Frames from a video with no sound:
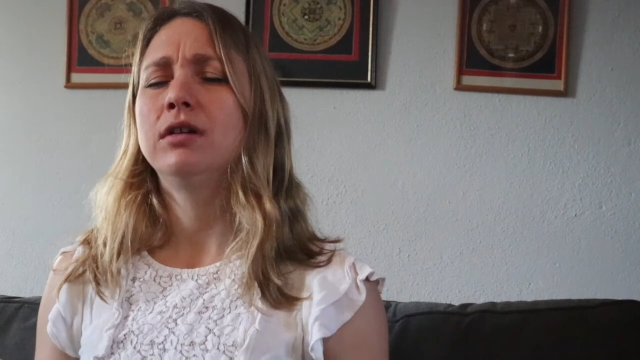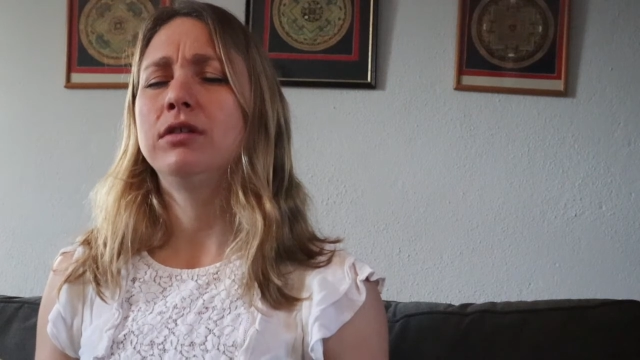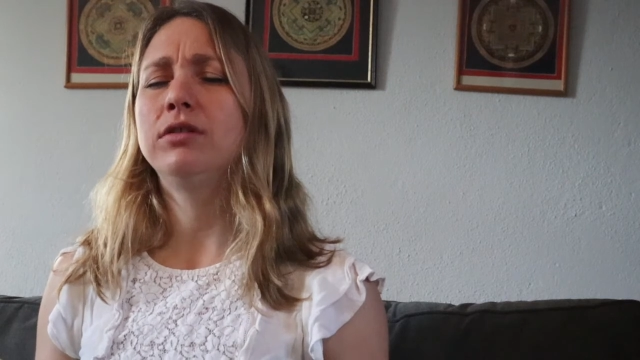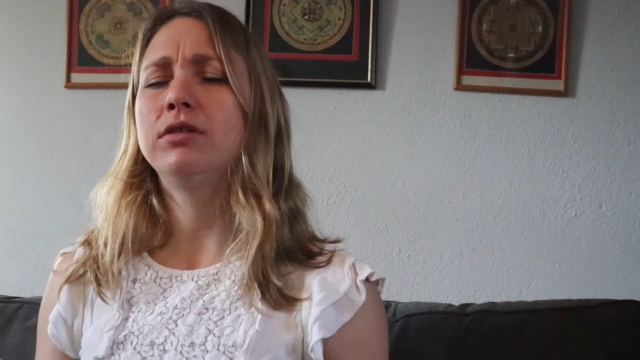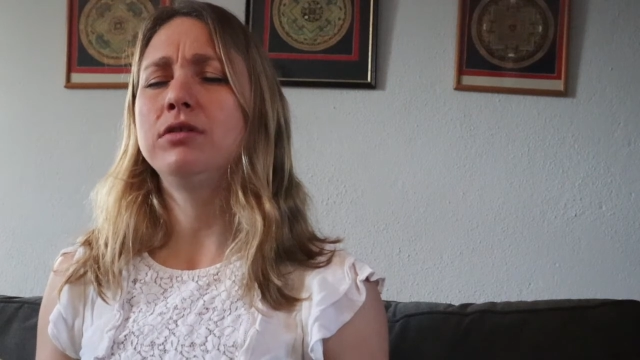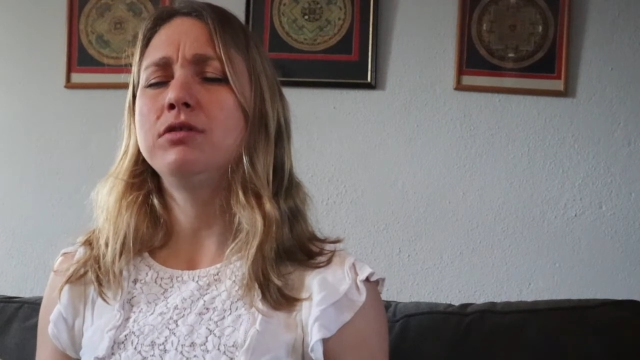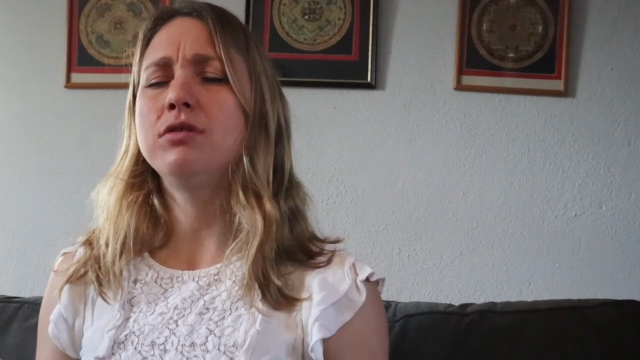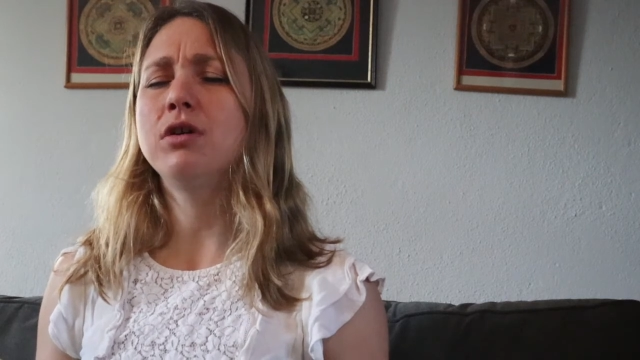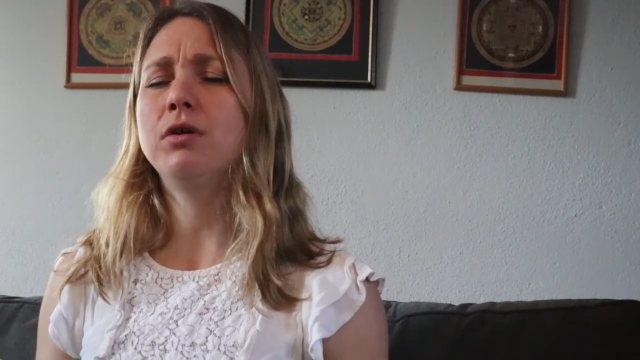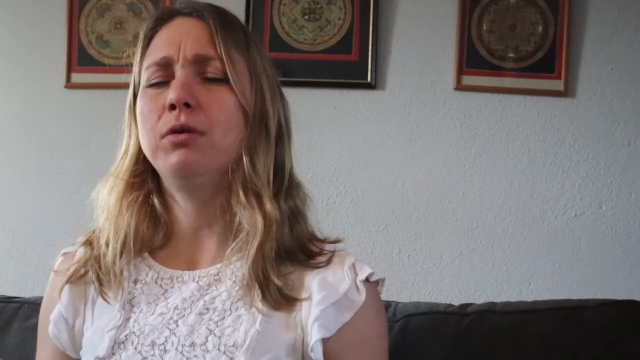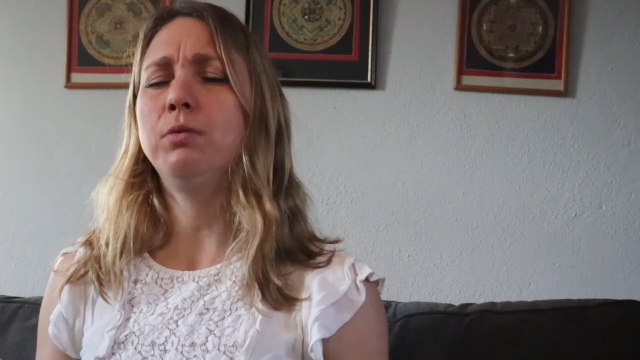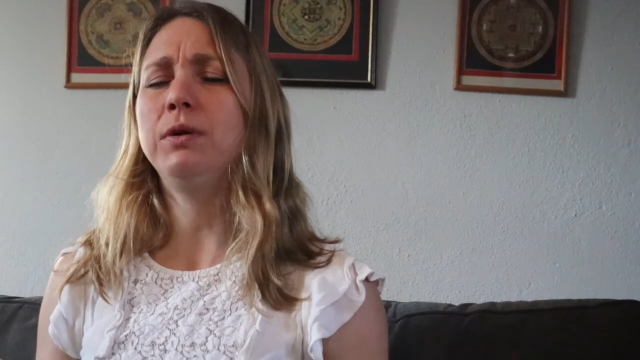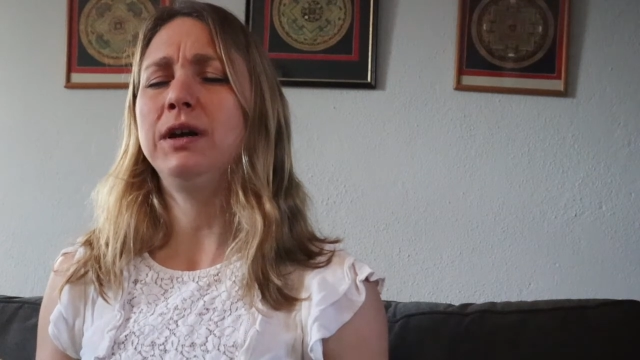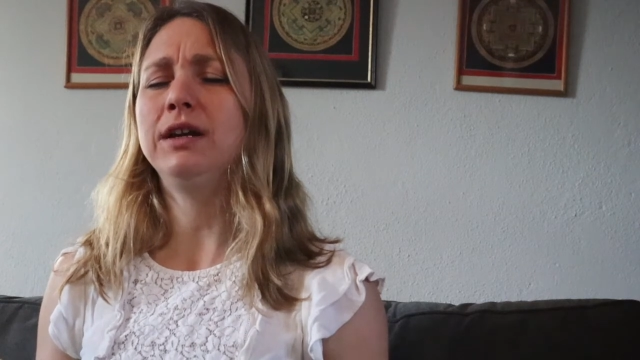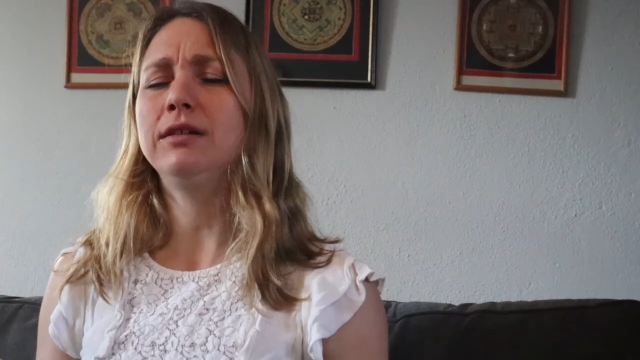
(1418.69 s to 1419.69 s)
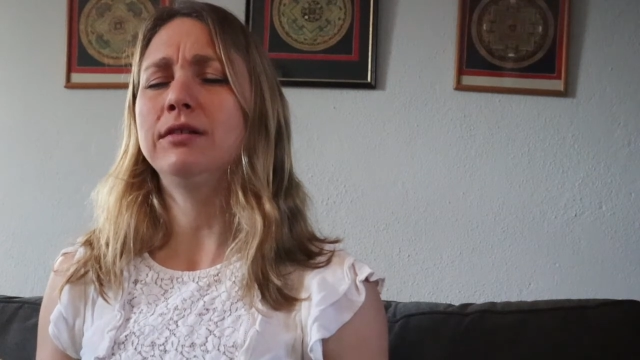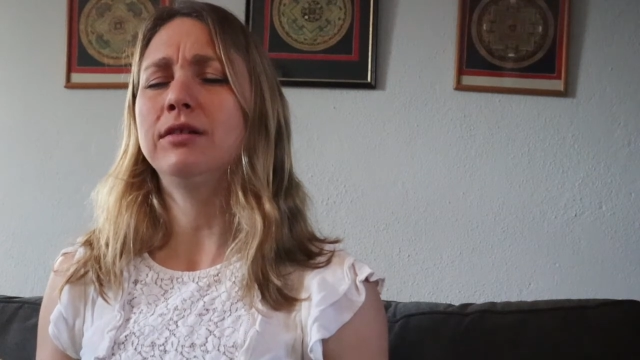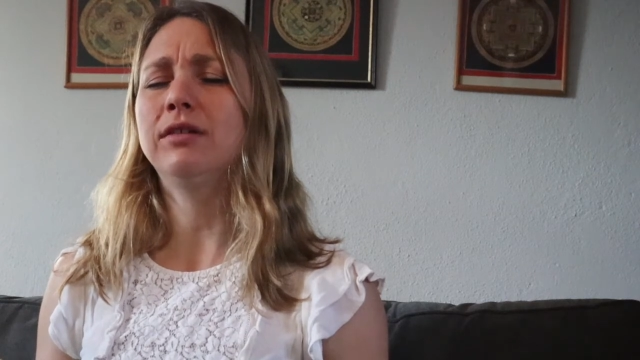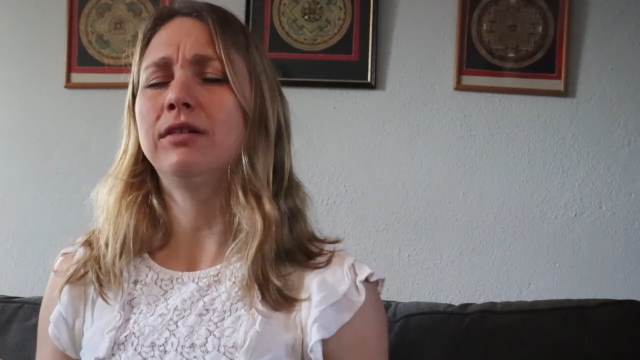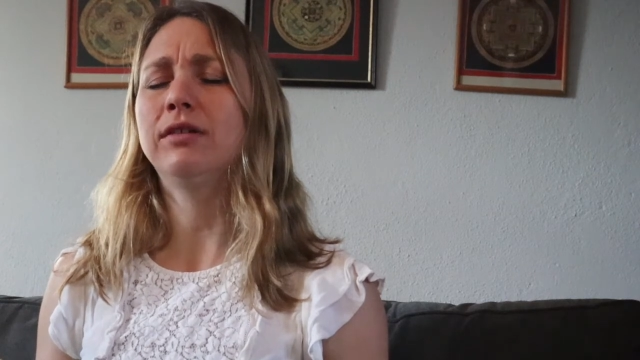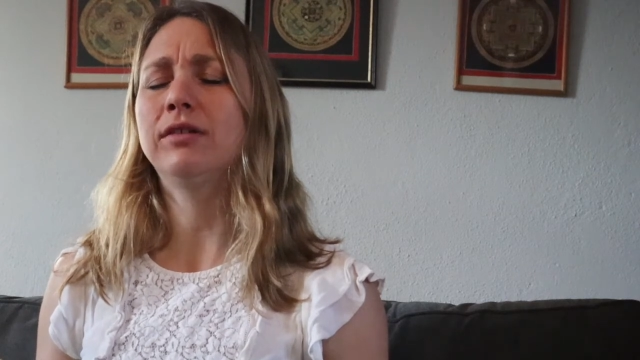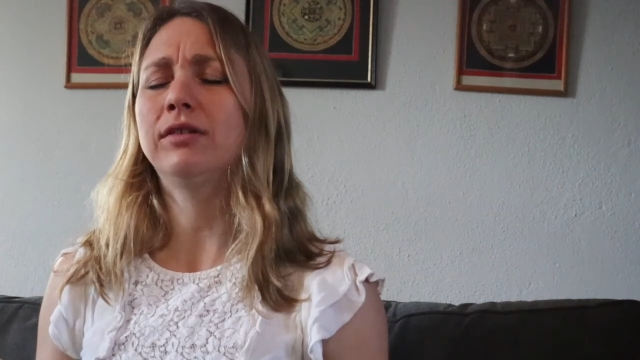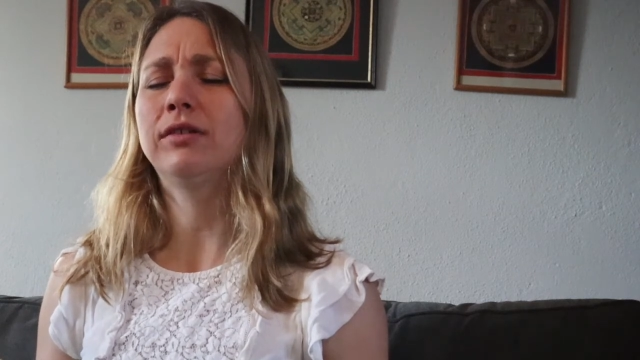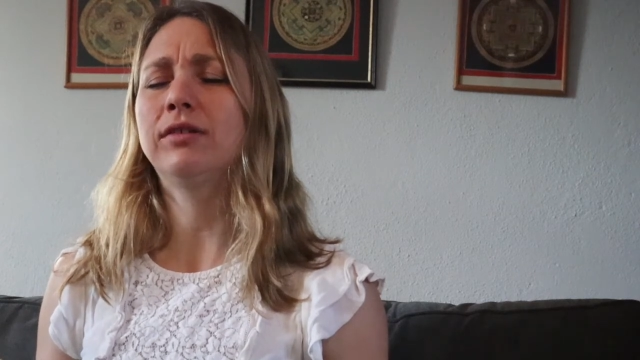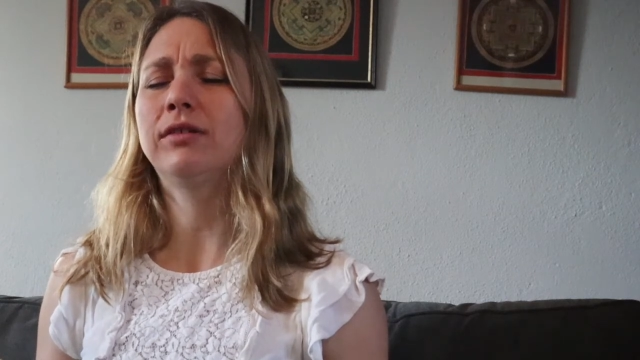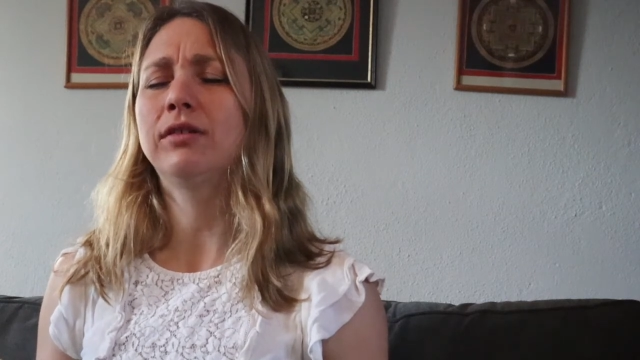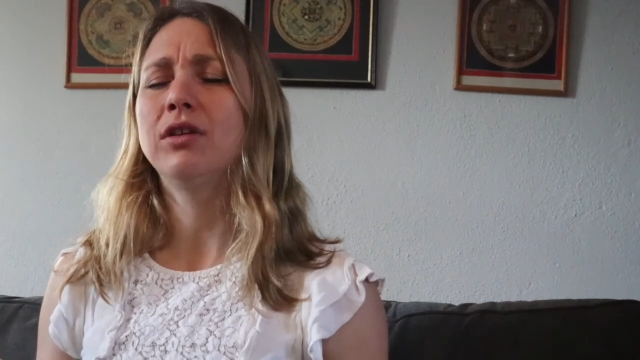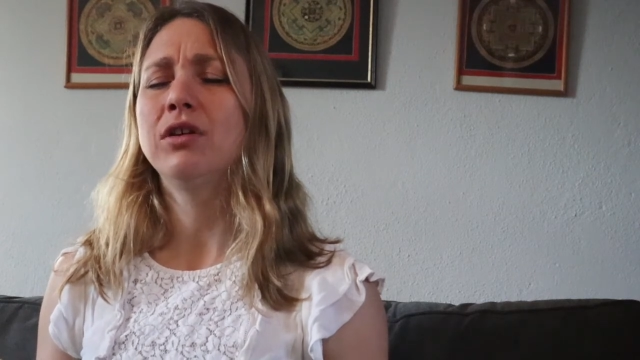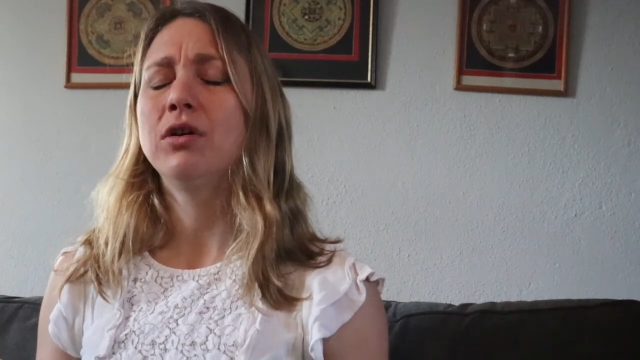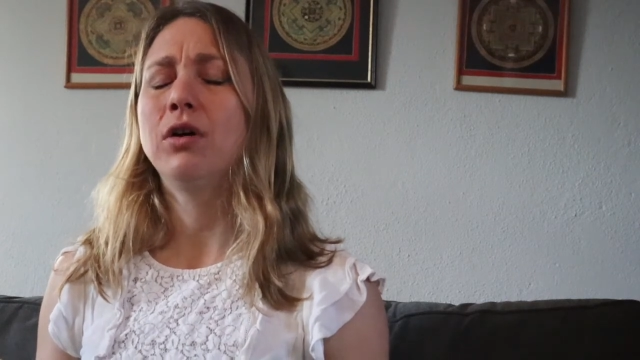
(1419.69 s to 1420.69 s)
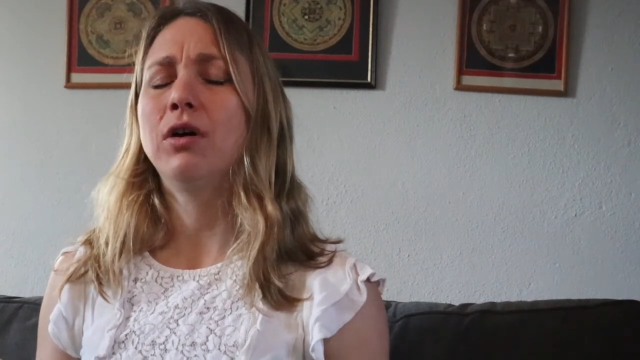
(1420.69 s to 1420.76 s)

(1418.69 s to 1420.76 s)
the knowingness